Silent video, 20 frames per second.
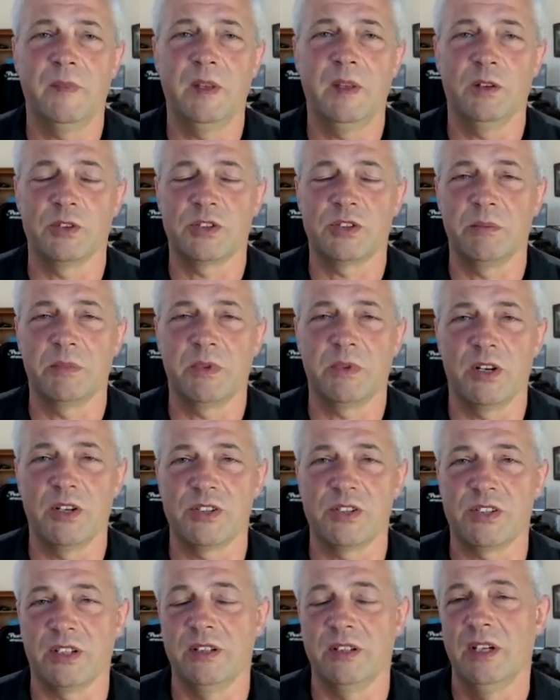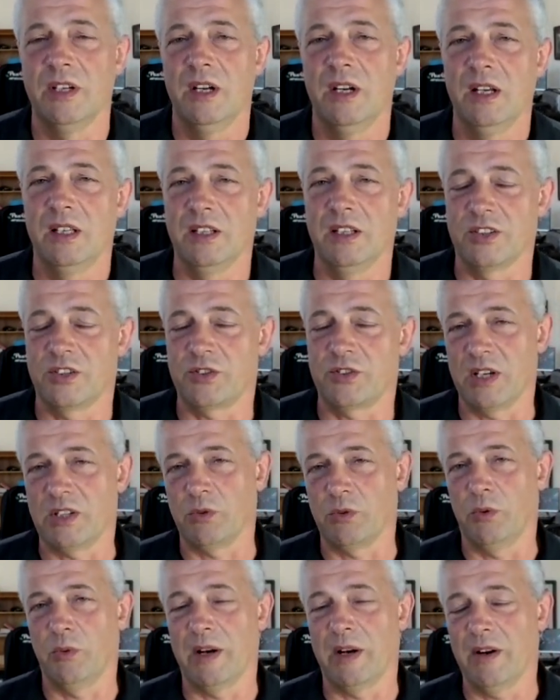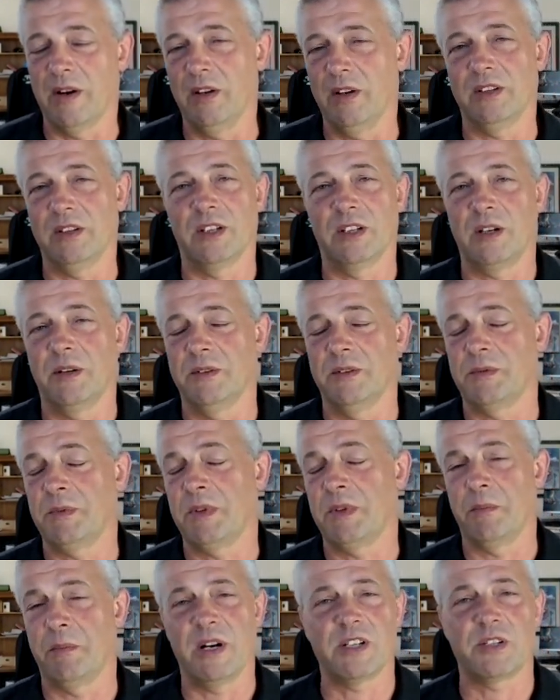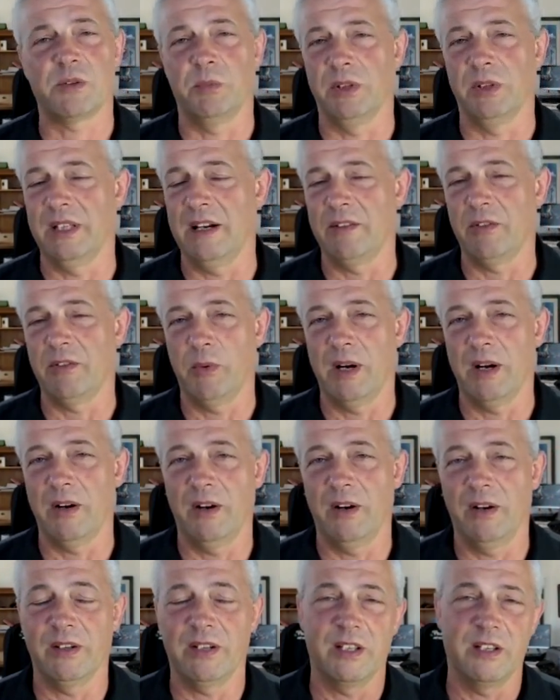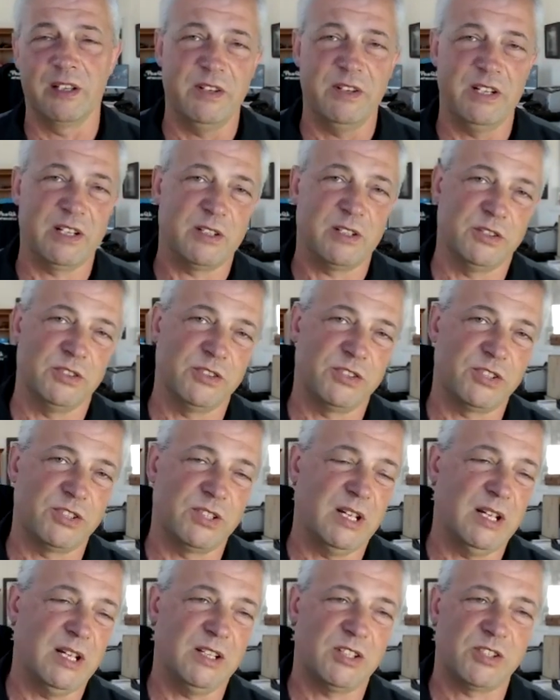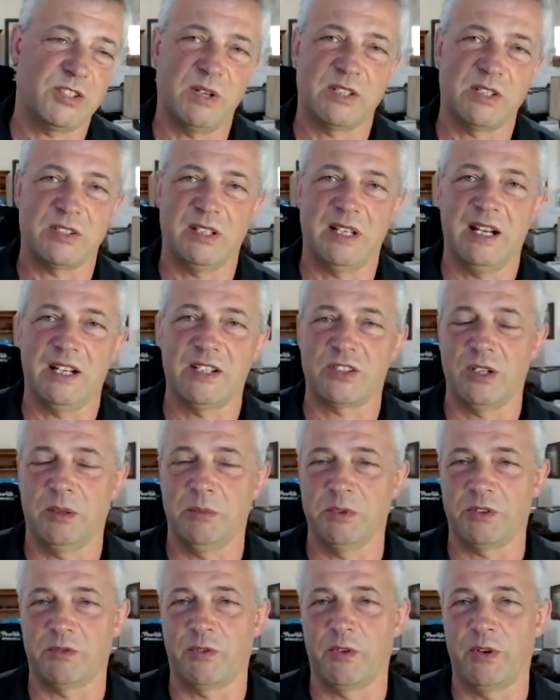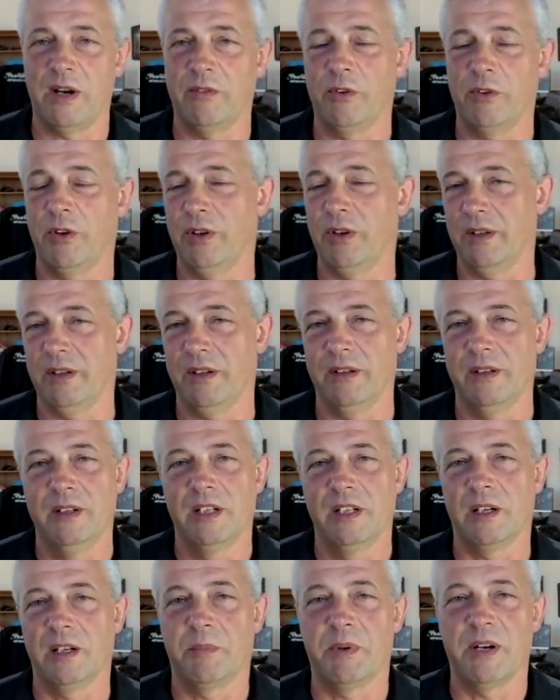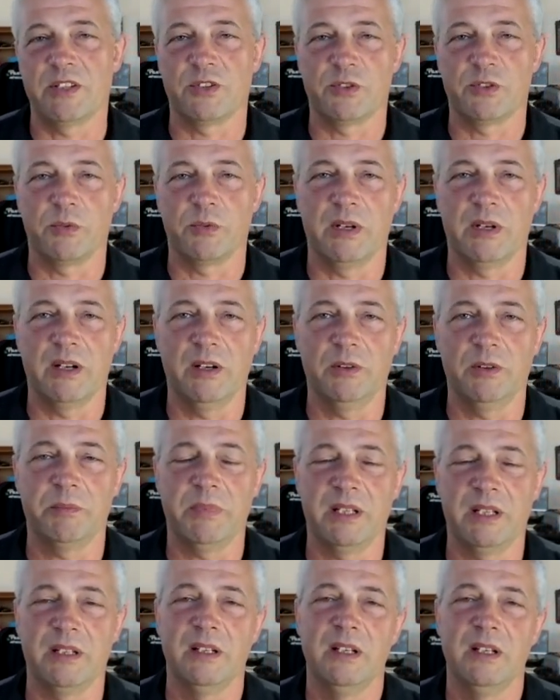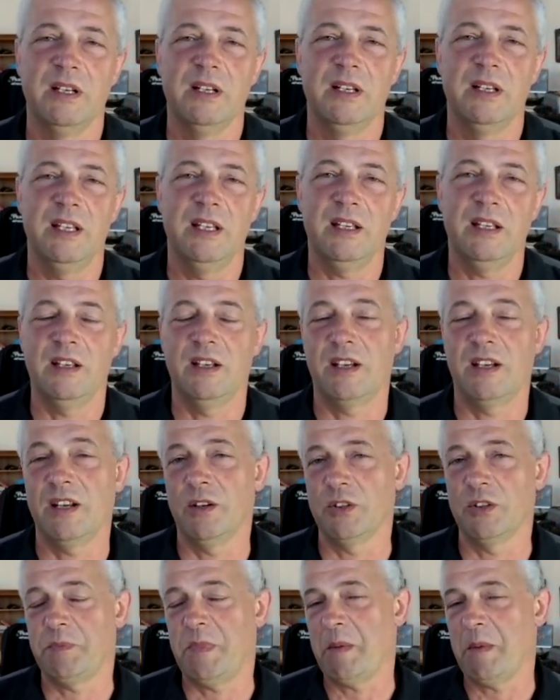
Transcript: Some cars, the struts will wear out, the compressor will never wear out. Other vehicles, the struts last almost forever, and compressors wear out. But you can always be